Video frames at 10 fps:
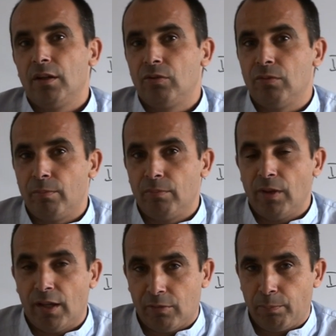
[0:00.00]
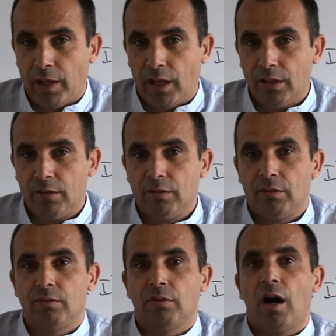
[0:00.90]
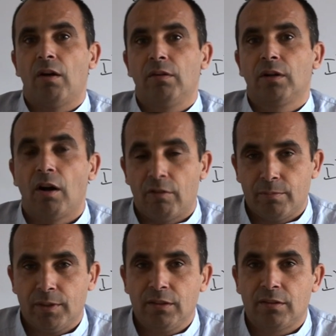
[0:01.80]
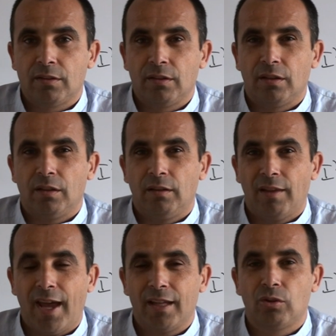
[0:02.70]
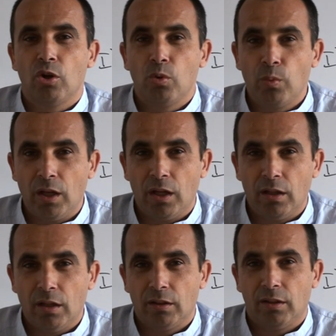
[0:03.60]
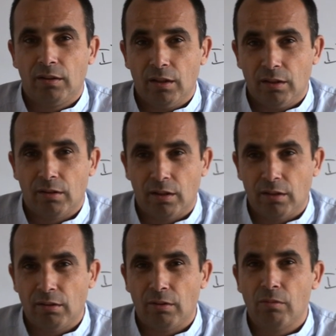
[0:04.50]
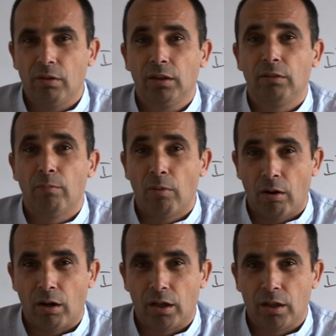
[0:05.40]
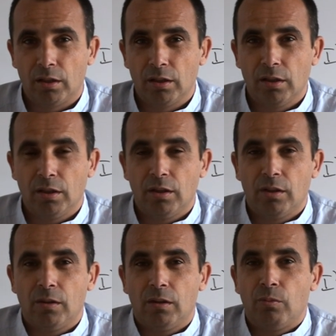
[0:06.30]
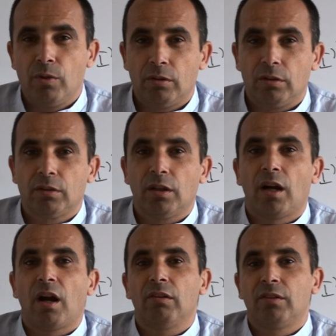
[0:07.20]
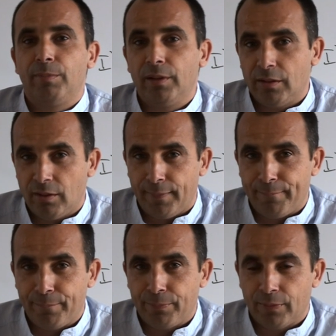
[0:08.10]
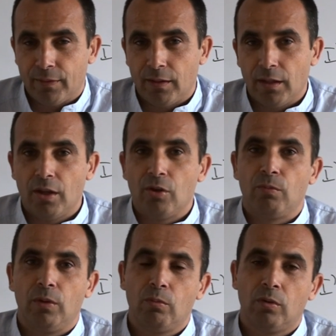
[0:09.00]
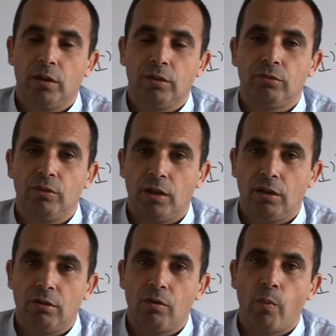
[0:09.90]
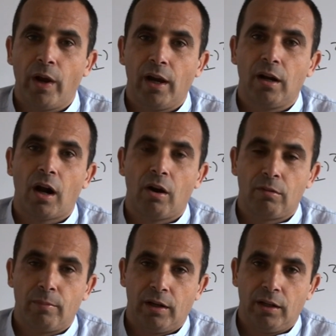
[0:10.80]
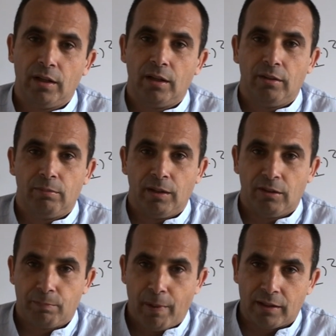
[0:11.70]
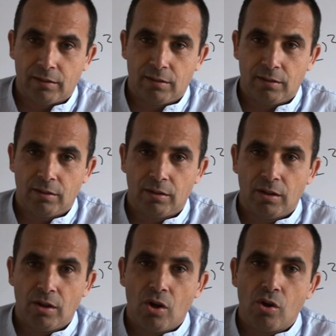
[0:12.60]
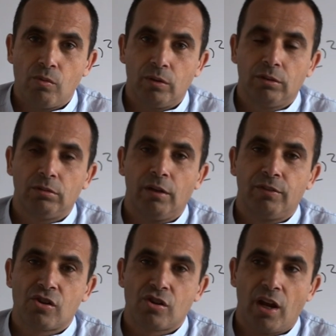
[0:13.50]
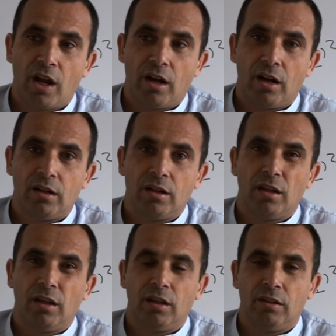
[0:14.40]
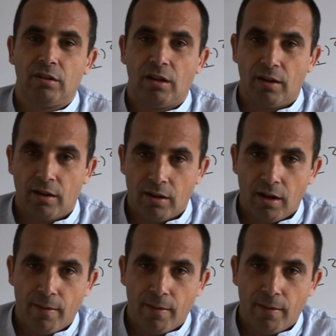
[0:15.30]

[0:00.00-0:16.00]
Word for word: to explain to our governments that we, the citizens, want more. We want accountability. We want to know where our money is being spent. We want to have a share in the